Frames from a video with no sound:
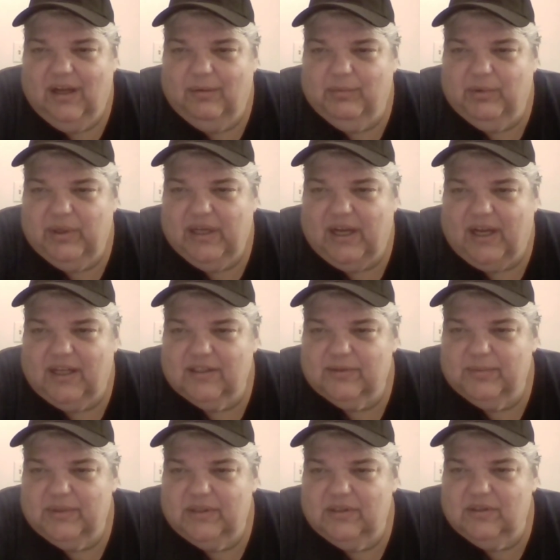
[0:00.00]
Marie
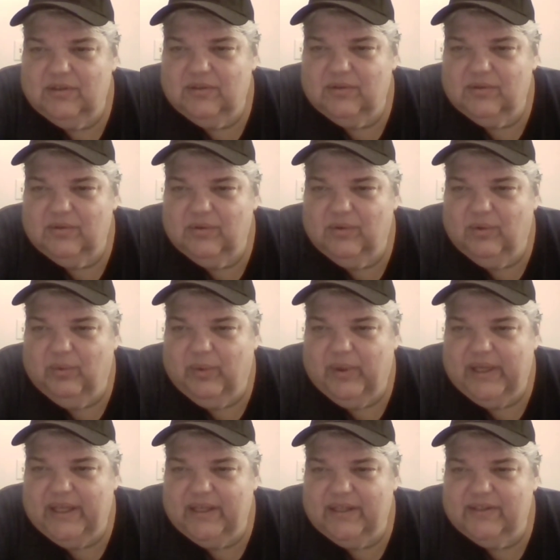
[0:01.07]
Osmond's
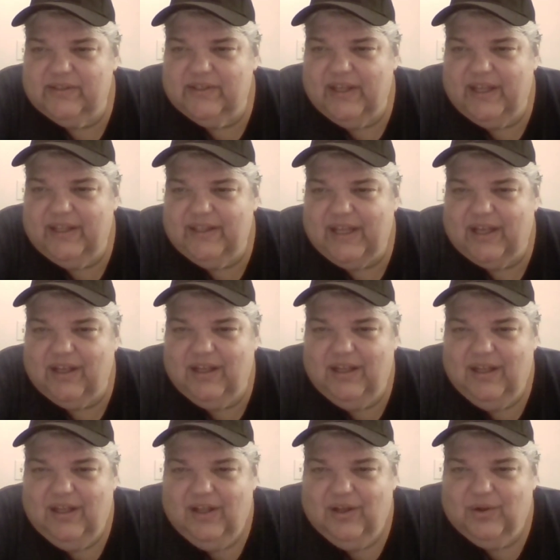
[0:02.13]
wig said that
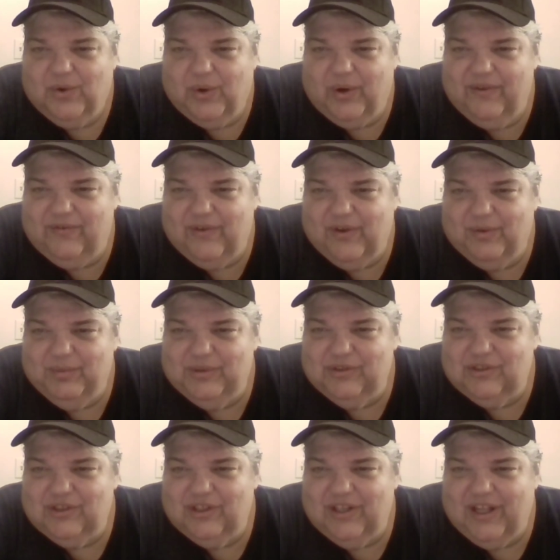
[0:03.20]
Corey Feldman
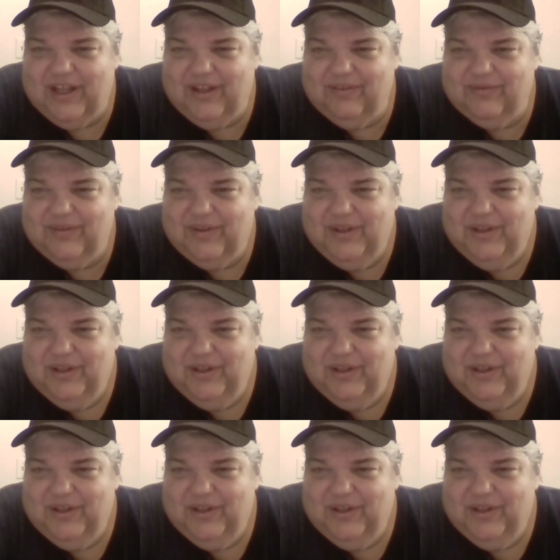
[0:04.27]
should have